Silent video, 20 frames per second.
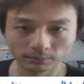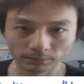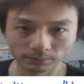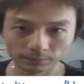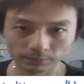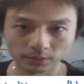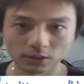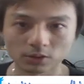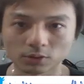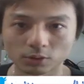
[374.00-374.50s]

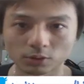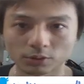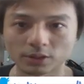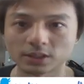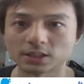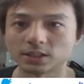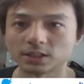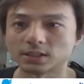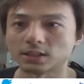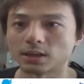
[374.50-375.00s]
So
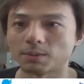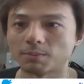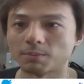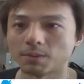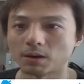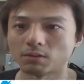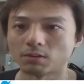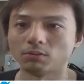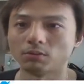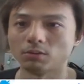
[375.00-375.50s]
this is
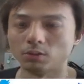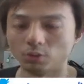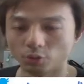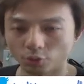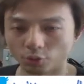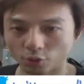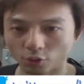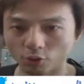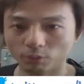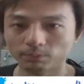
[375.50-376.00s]
about
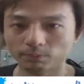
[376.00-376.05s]
Luno.